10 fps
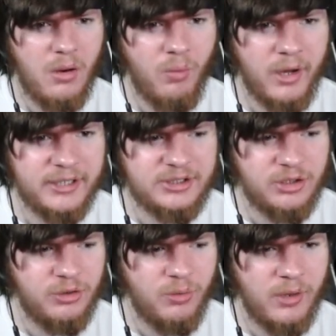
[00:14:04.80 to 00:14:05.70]
What did
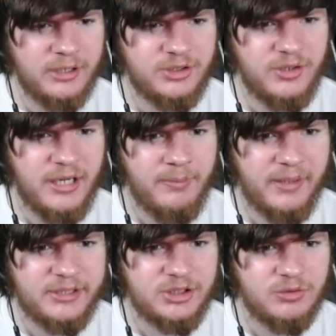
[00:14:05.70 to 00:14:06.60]
you what did you need,
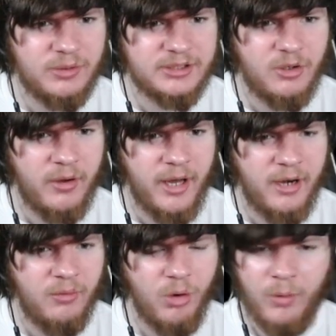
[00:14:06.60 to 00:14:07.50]
bitch? What's going
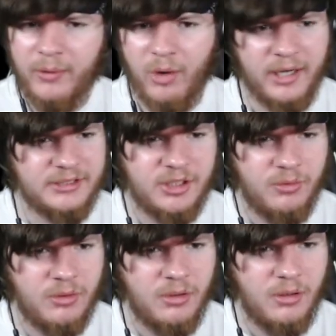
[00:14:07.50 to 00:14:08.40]
on? Where are we running
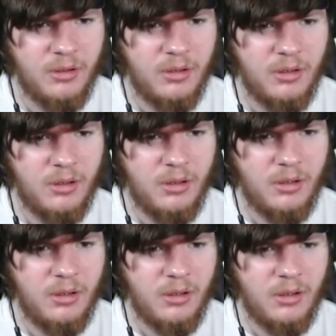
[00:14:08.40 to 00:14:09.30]
to?
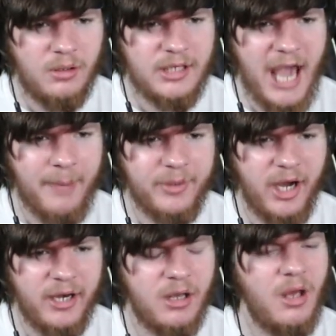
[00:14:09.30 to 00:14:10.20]
Cap
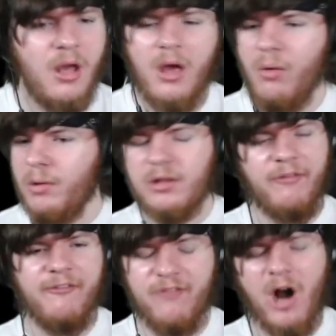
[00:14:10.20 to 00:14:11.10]
cut. What the
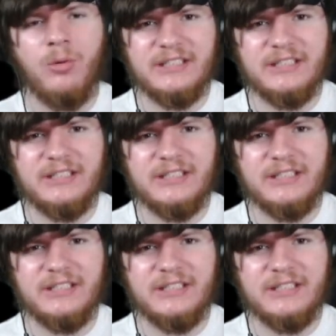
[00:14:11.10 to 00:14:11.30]
fuck was